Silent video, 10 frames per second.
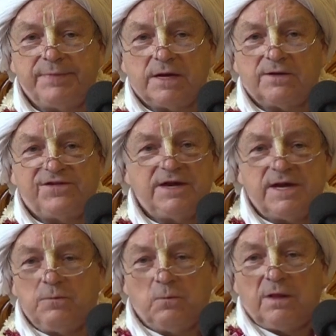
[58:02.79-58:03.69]
because she
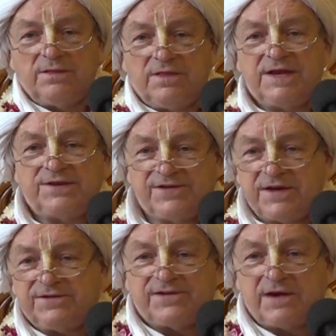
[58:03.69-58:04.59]
didn't want the
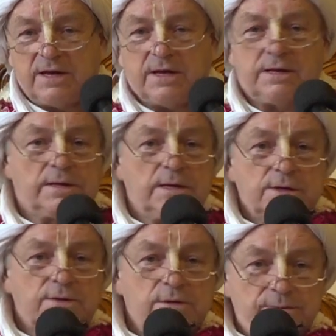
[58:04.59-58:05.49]
sister
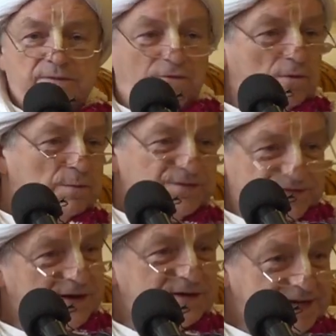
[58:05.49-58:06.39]
to perform
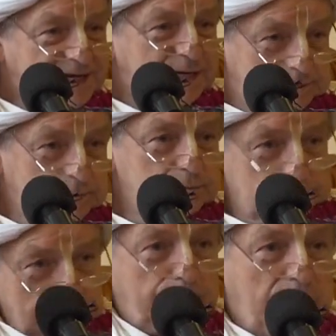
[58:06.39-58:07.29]
sati,
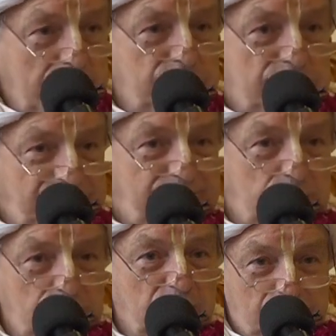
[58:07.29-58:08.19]
mount the
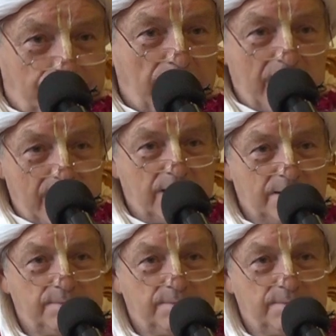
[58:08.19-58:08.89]
funeral pyre.